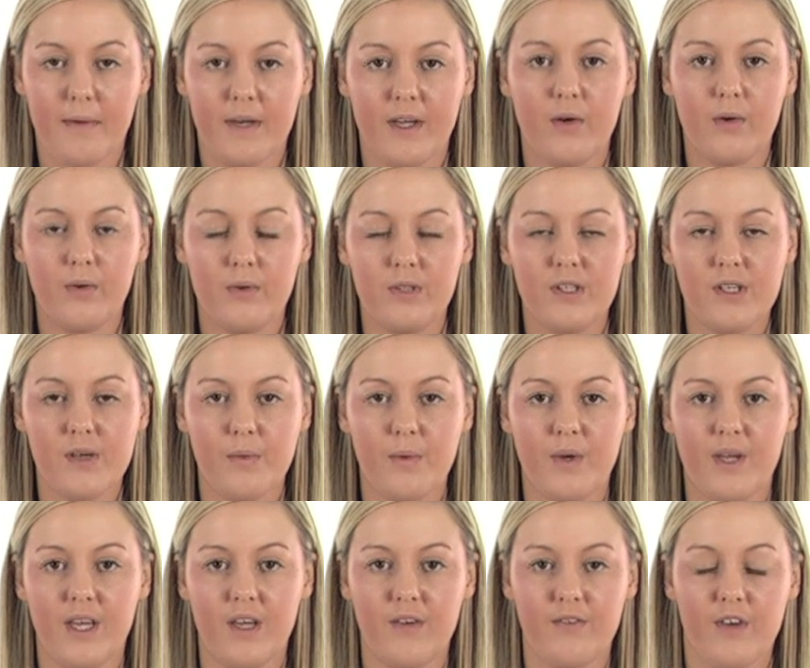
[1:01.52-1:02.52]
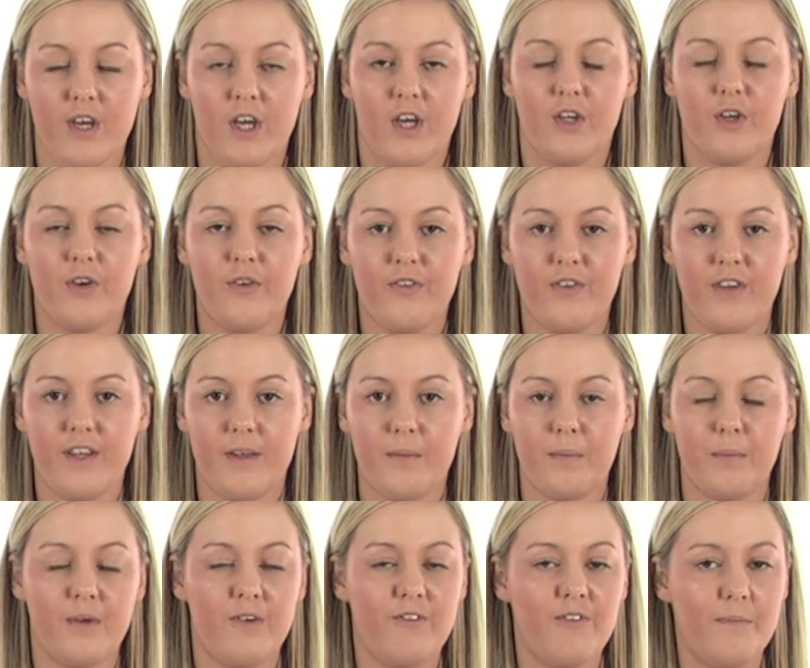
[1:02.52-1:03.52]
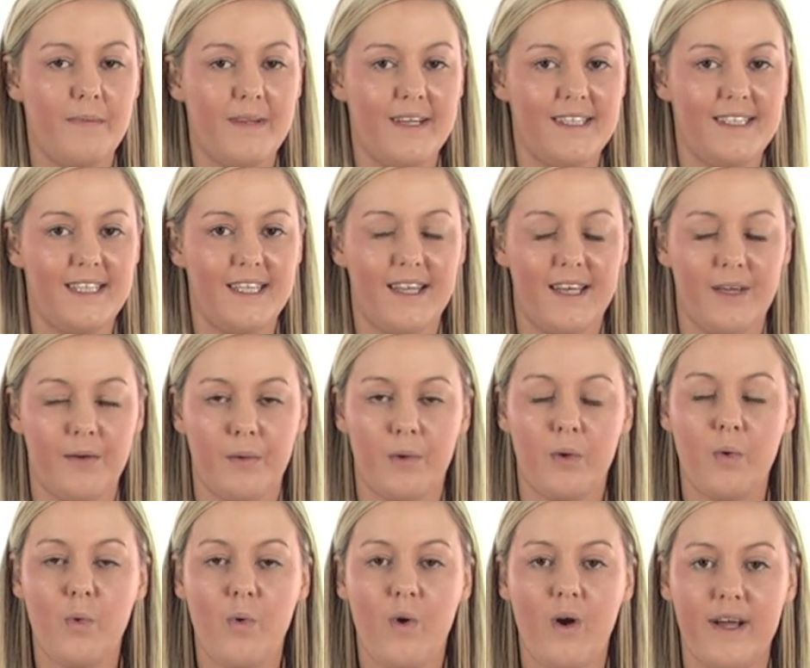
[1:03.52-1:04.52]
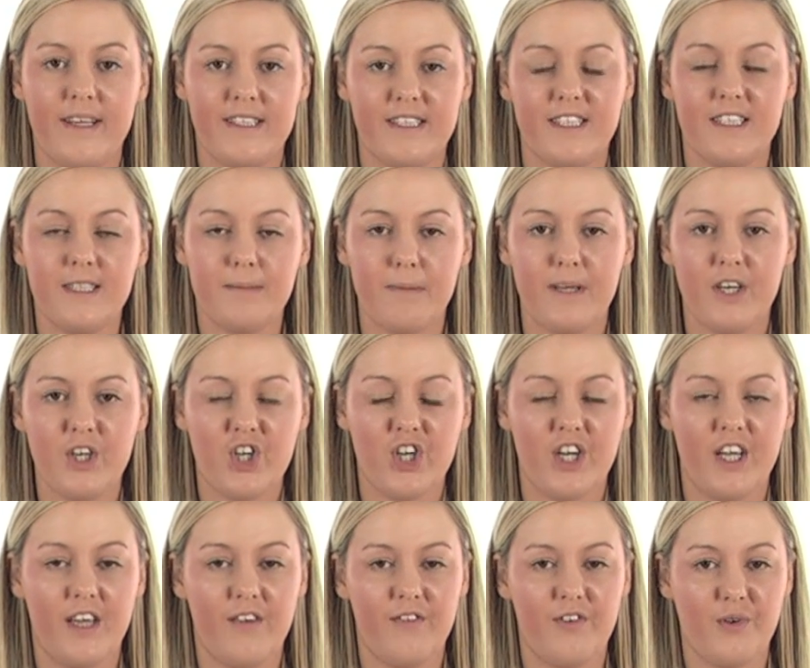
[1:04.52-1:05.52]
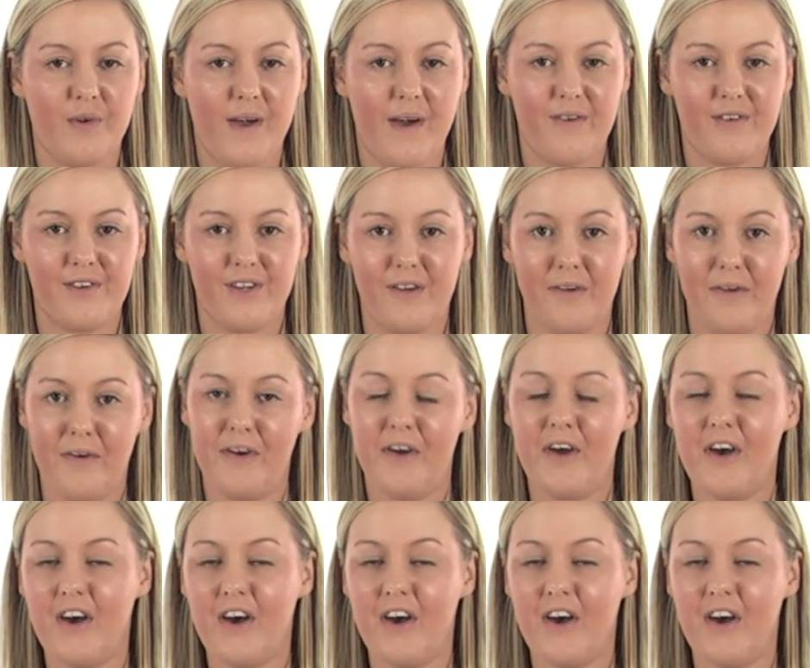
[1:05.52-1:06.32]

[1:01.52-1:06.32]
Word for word: but it also will give your feet the breathability that it requires, especially if you're out on a long